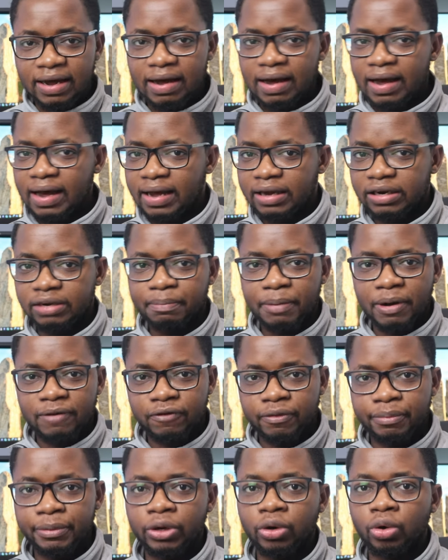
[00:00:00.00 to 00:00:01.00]
and
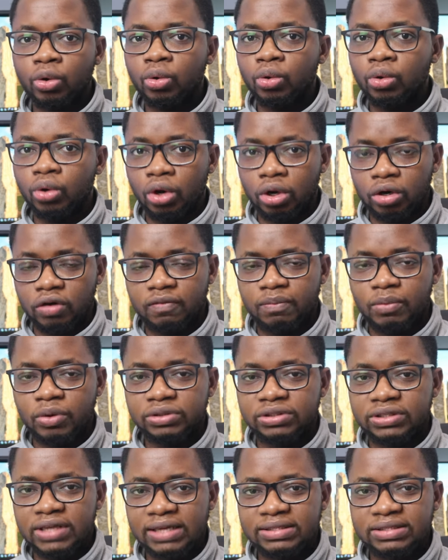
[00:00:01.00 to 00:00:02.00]
perform a whole lot of
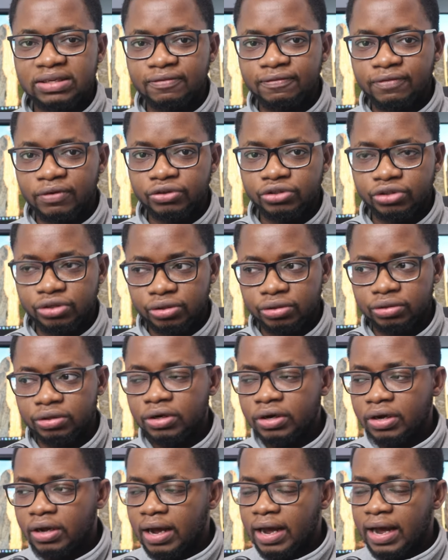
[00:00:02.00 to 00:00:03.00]
multitasking function.
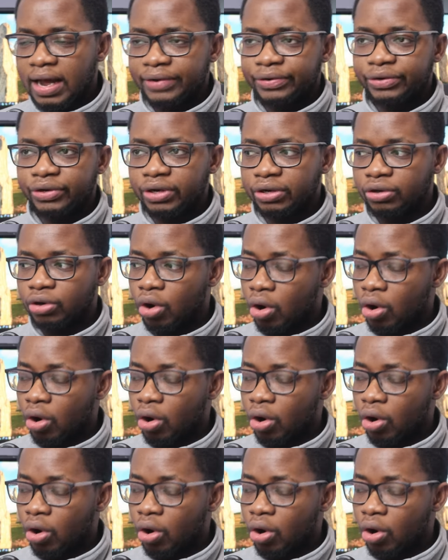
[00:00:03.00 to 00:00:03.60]
And you can